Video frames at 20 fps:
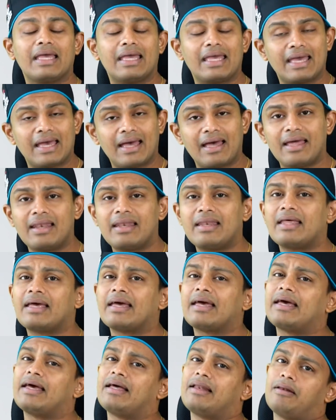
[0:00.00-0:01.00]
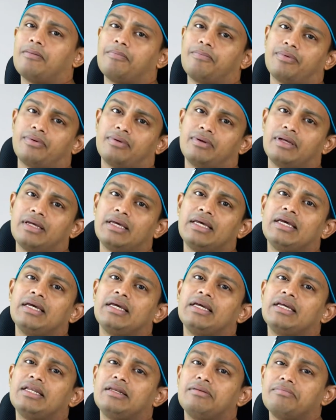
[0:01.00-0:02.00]
can help
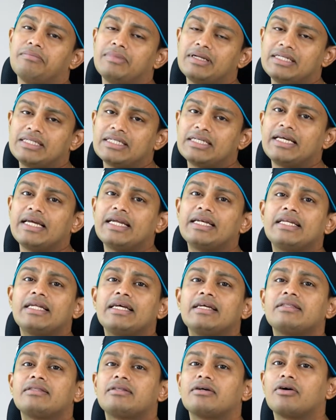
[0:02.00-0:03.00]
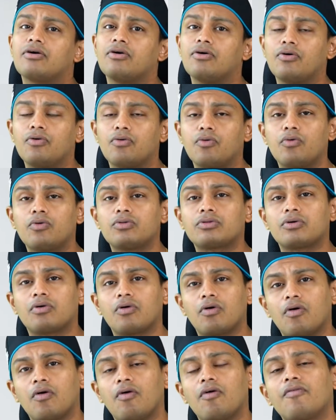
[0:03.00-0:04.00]
in mitigating the growth
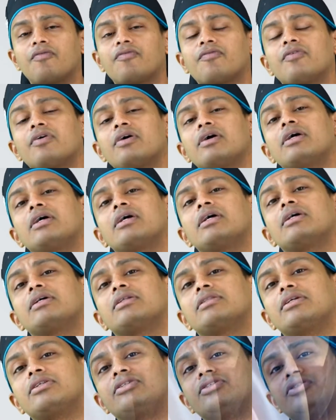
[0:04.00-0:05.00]
of the